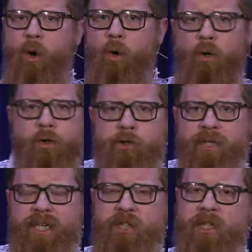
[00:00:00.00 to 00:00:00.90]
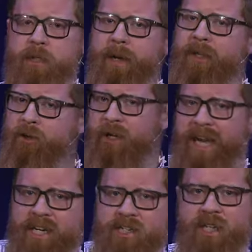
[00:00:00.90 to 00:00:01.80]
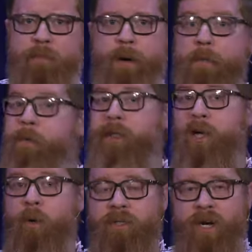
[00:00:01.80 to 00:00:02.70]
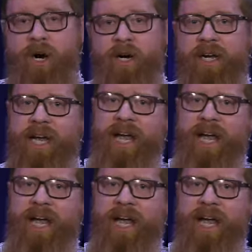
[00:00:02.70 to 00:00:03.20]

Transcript: oral traditions about creation, probably Noah's Ark,